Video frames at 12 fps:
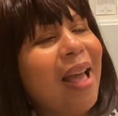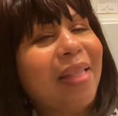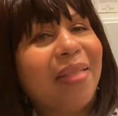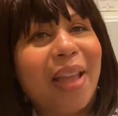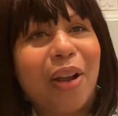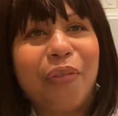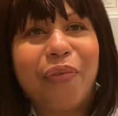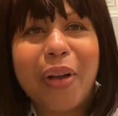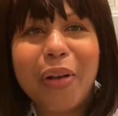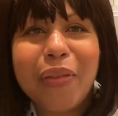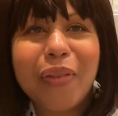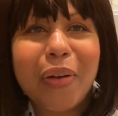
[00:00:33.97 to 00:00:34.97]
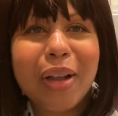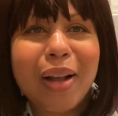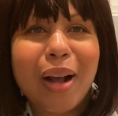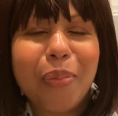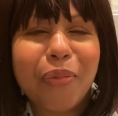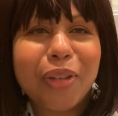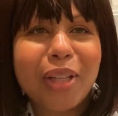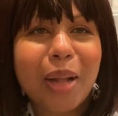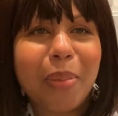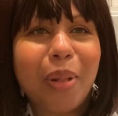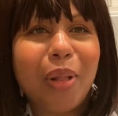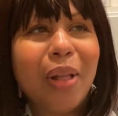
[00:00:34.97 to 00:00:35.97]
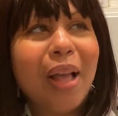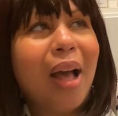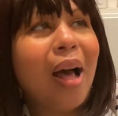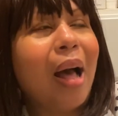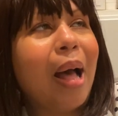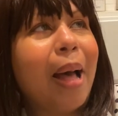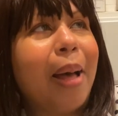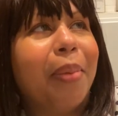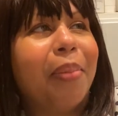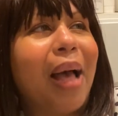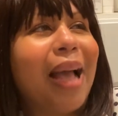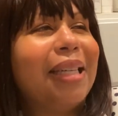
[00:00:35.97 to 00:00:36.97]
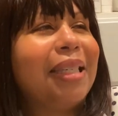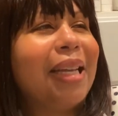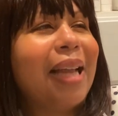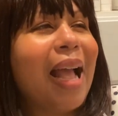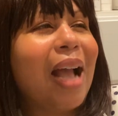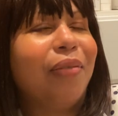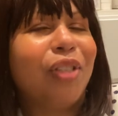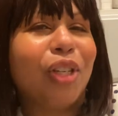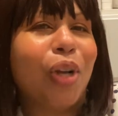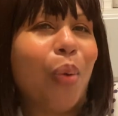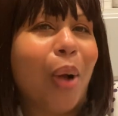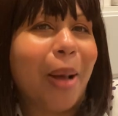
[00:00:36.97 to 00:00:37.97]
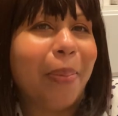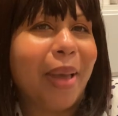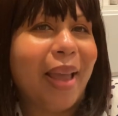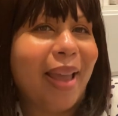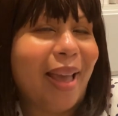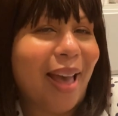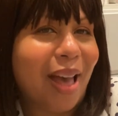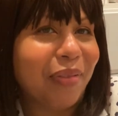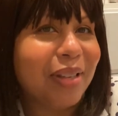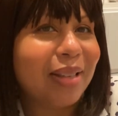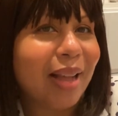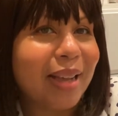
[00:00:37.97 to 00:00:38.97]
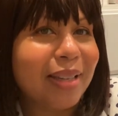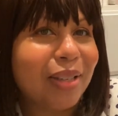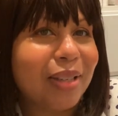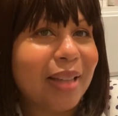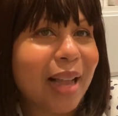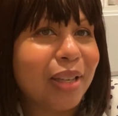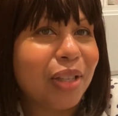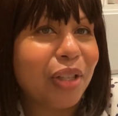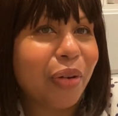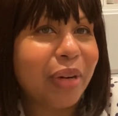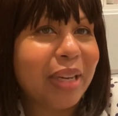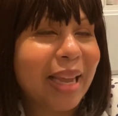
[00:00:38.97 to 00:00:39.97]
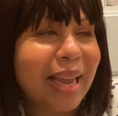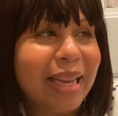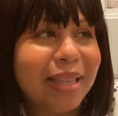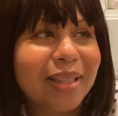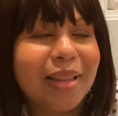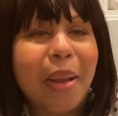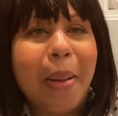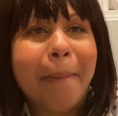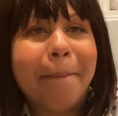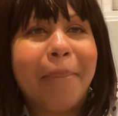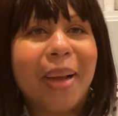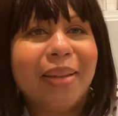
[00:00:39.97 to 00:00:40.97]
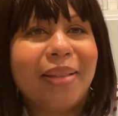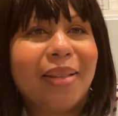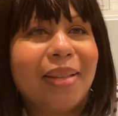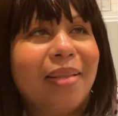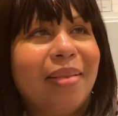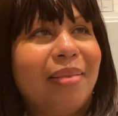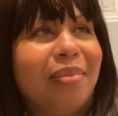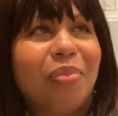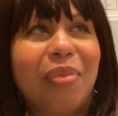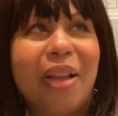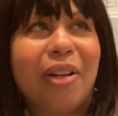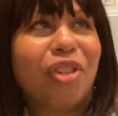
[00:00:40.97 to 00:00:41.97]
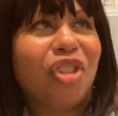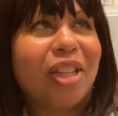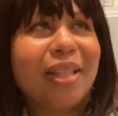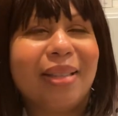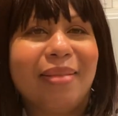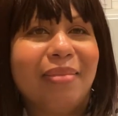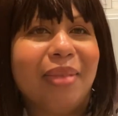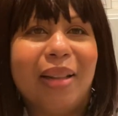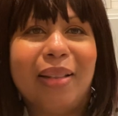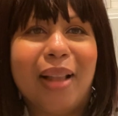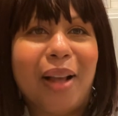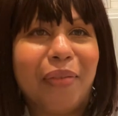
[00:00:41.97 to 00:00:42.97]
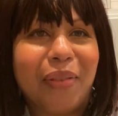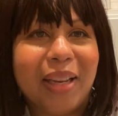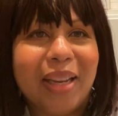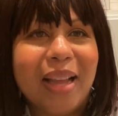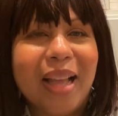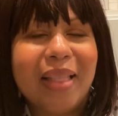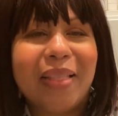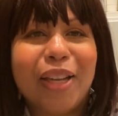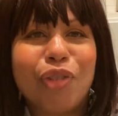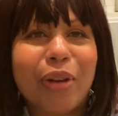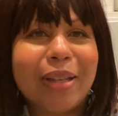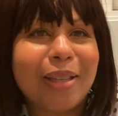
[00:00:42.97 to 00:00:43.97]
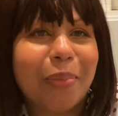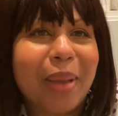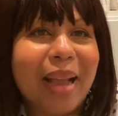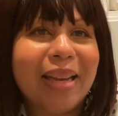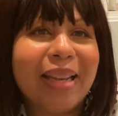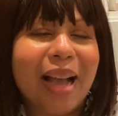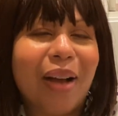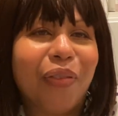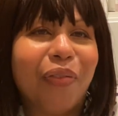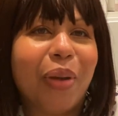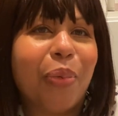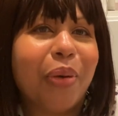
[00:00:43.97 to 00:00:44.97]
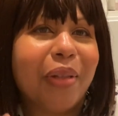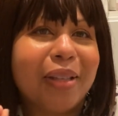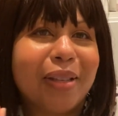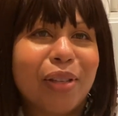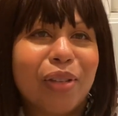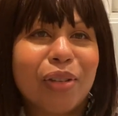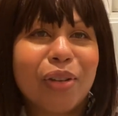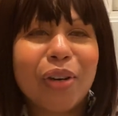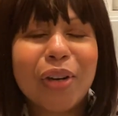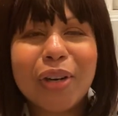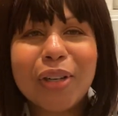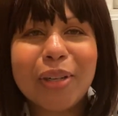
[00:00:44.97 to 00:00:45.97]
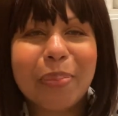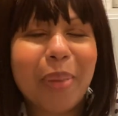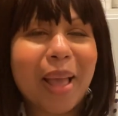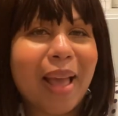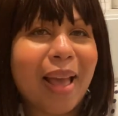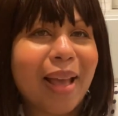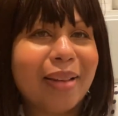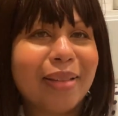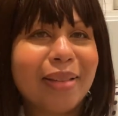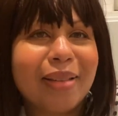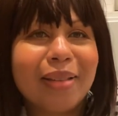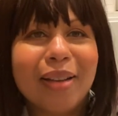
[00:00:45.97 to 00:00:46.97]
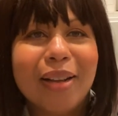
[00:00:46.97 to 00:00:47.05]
They are very comfortable. I did have to go up a half a size to size 38, but they're just lovely. They dress up any outfit where there's a skirt, pants,